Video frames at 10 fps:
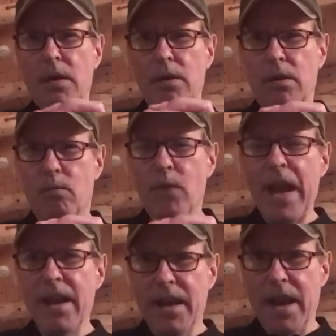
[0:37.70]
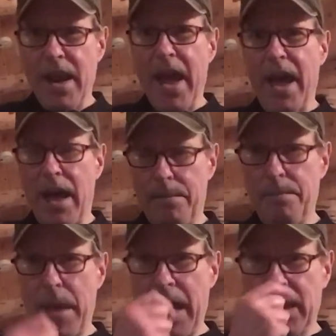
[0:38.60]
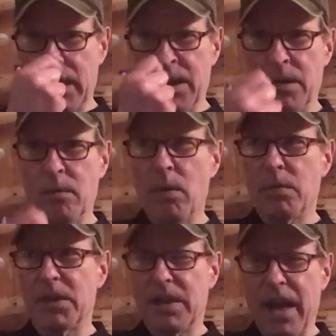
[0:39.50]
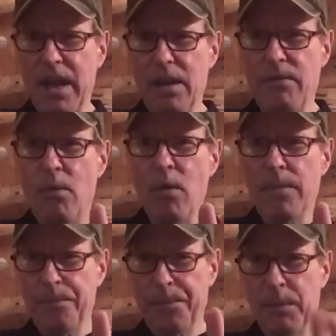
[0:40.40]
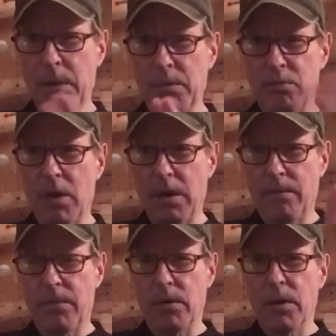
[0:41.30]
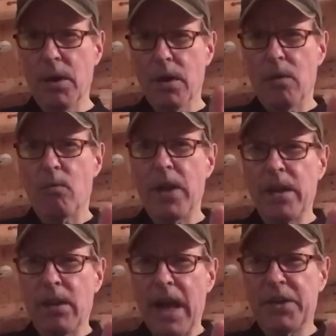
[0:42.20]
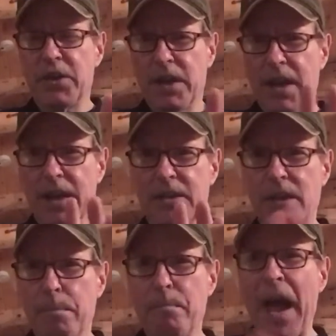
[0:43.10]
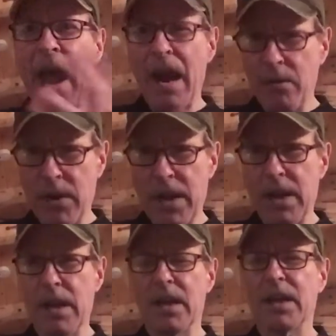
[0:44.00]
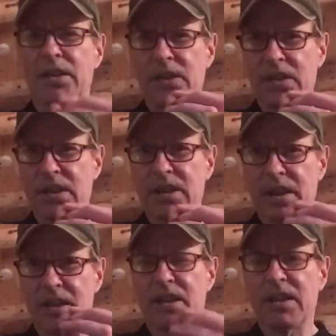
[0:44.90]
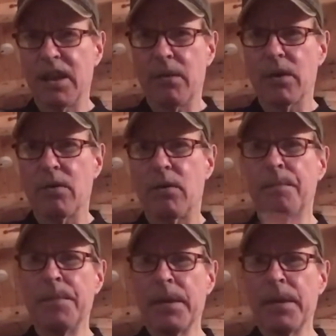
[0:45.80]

the Reagan ad back in, what was it, 84, when he was running for re-election. And it's a parody, a satirical